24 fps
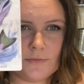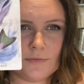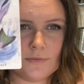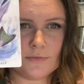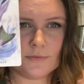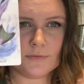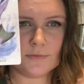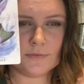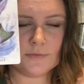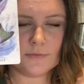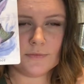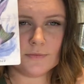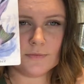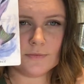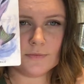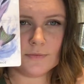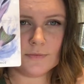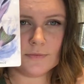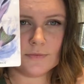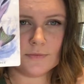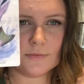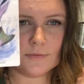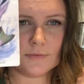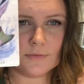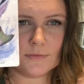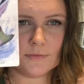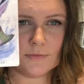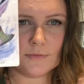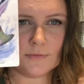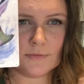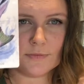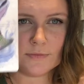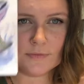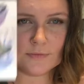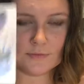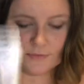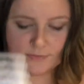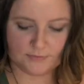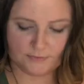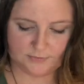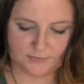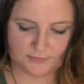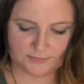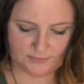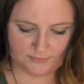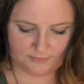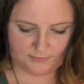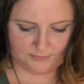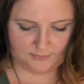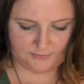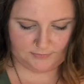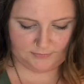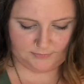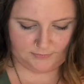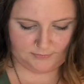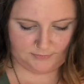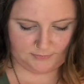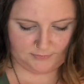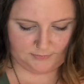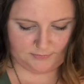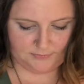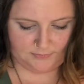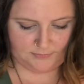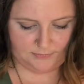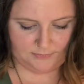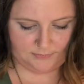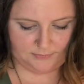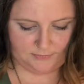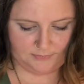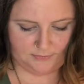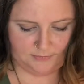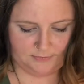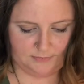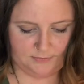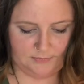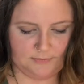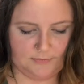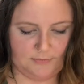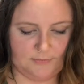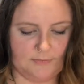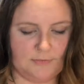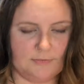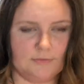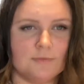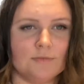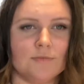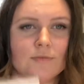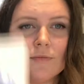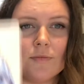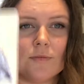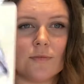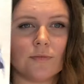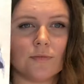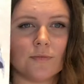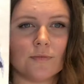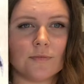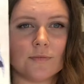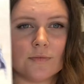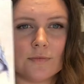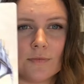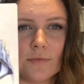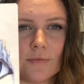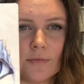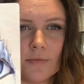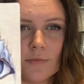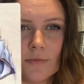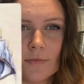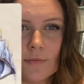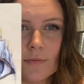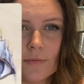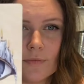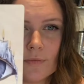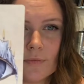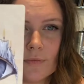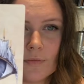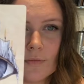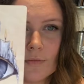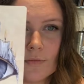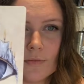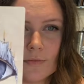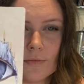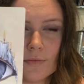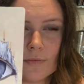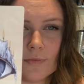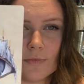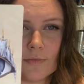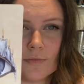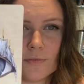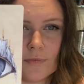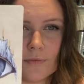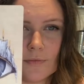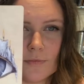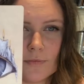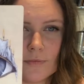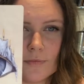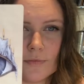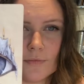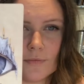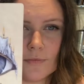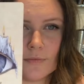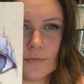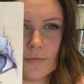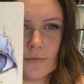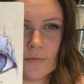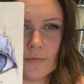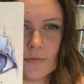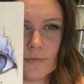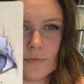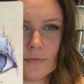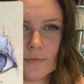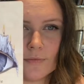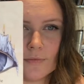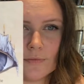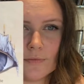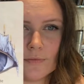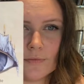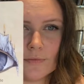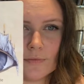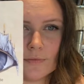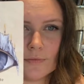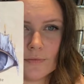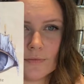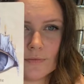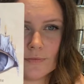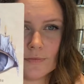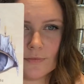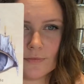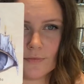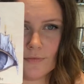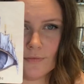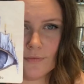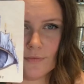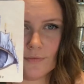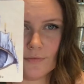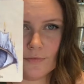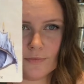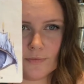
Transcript: (silence)